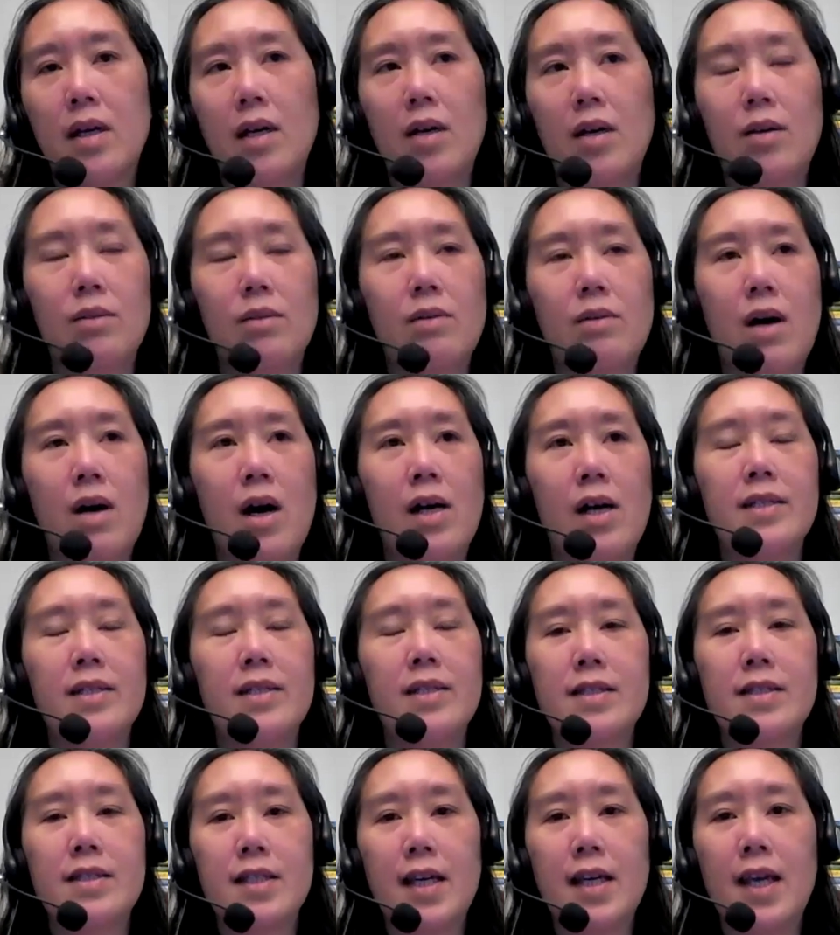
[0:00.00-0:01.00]
No,
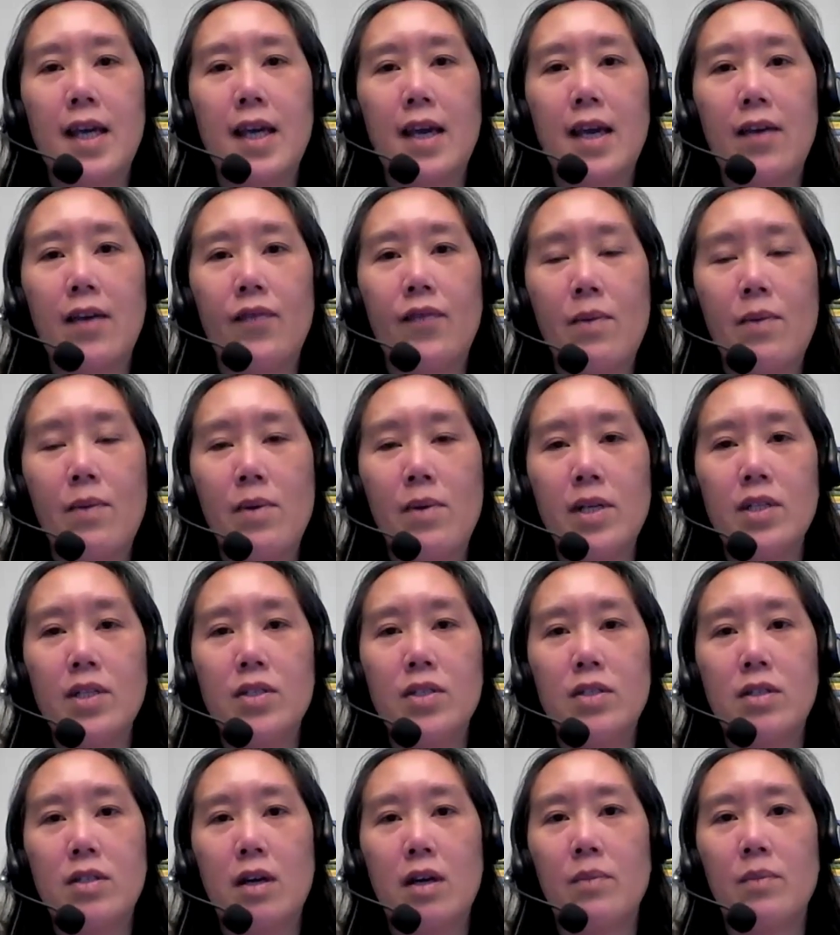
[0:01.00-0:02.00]
honestly, if I
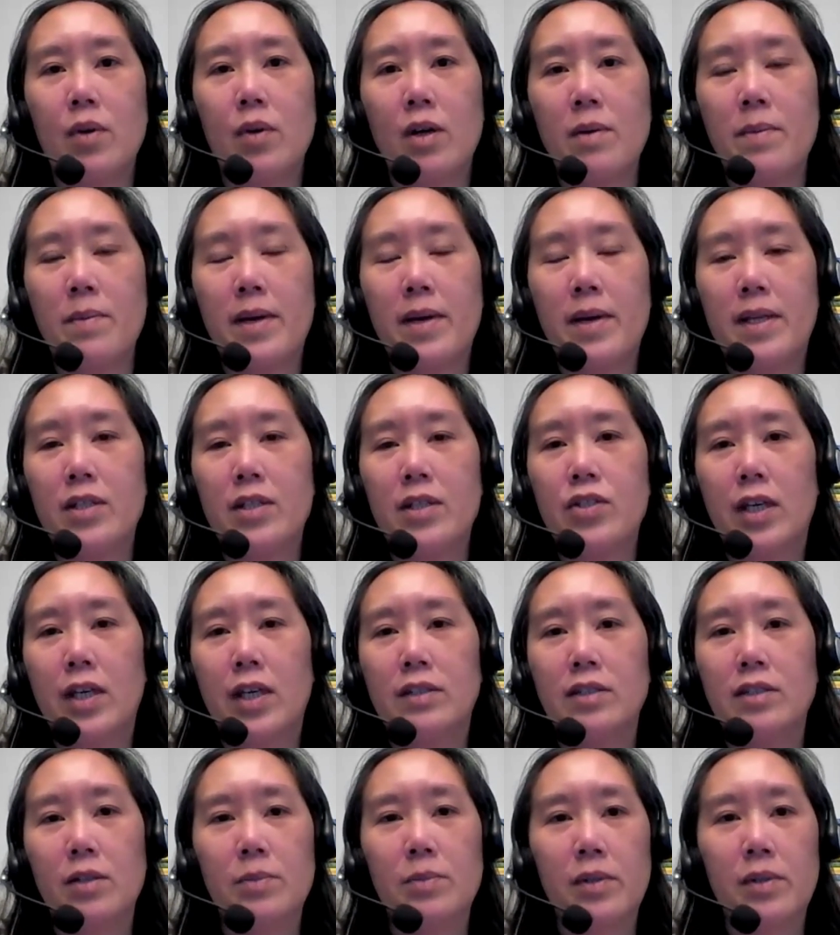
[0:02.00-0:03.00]
wanted to talk more about a
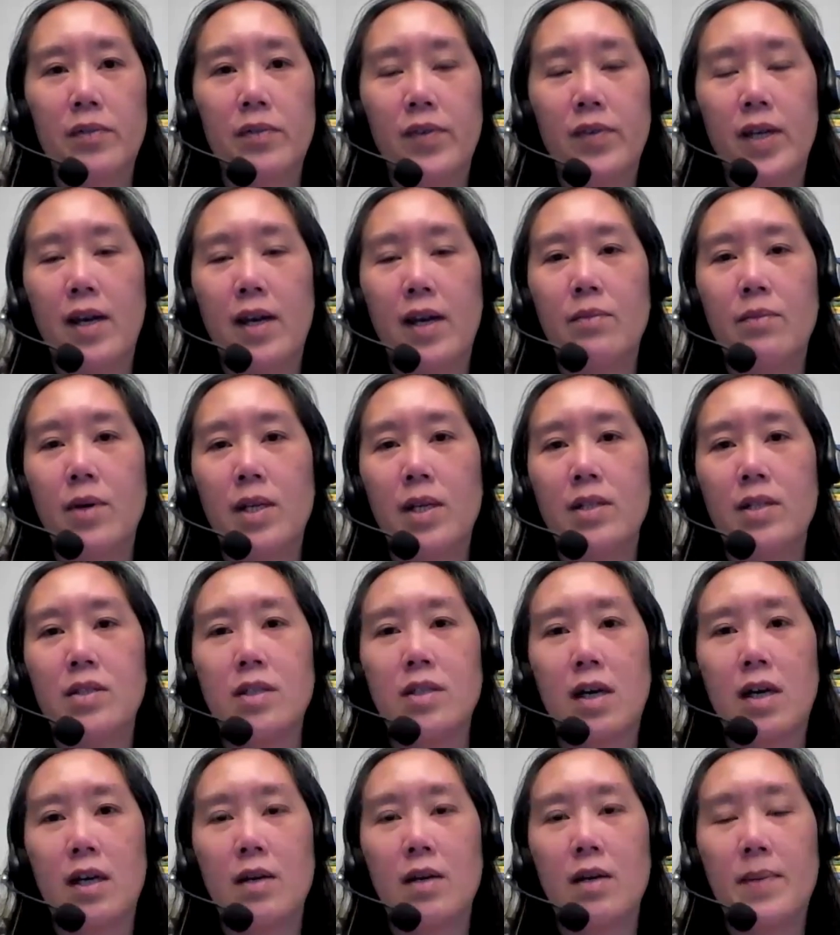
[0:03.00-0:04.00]
J-Lo movie, I'd want to
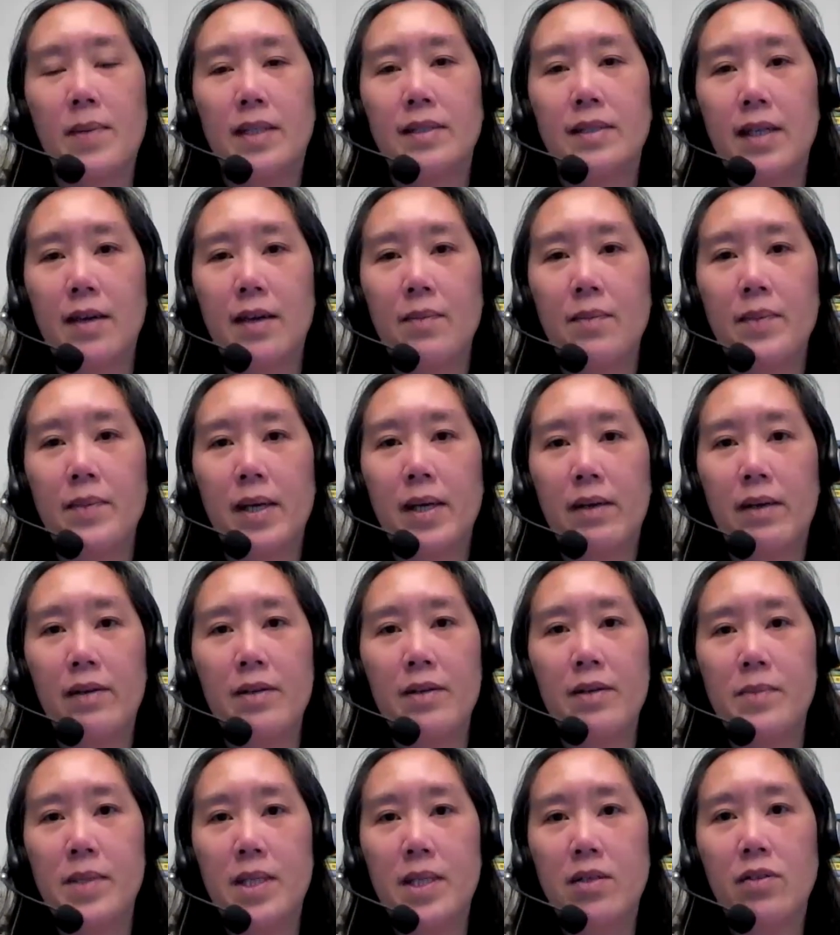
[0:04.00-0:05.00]
talk about like
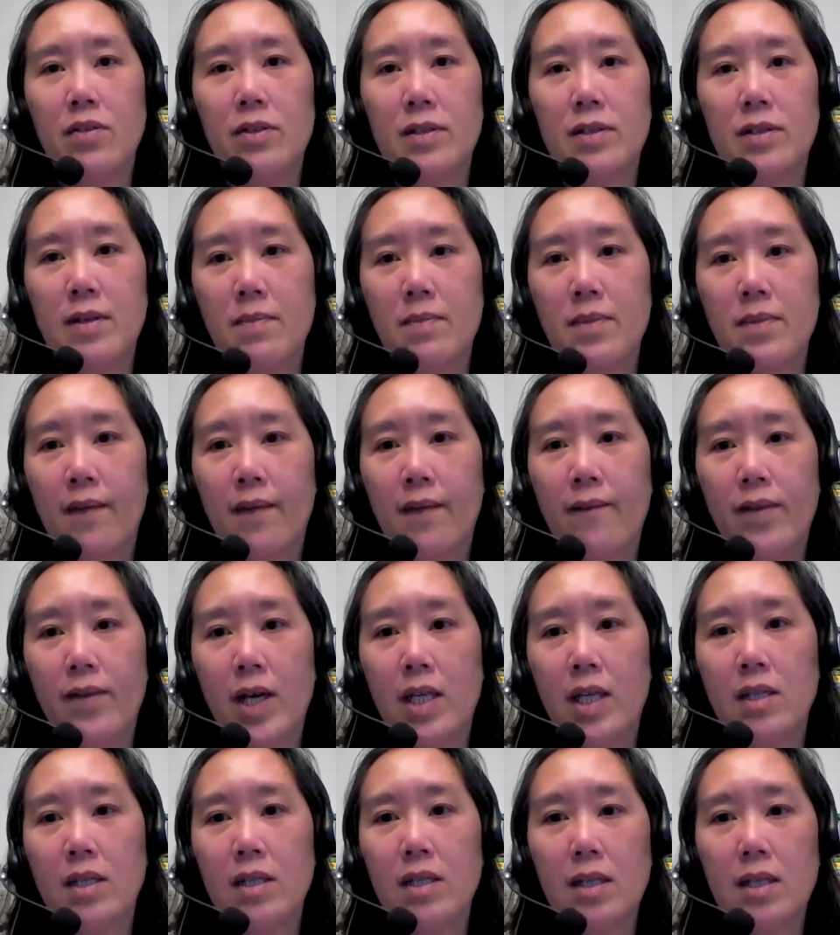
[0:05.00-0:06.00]
Marry Me or something
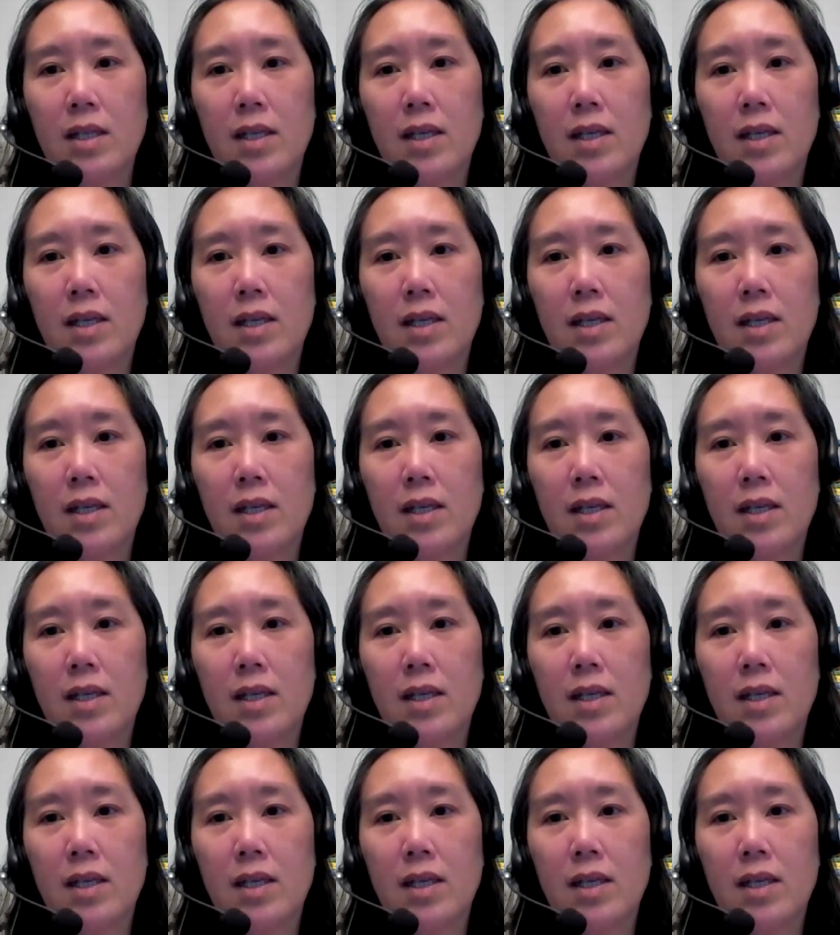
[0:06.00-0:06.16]
fun.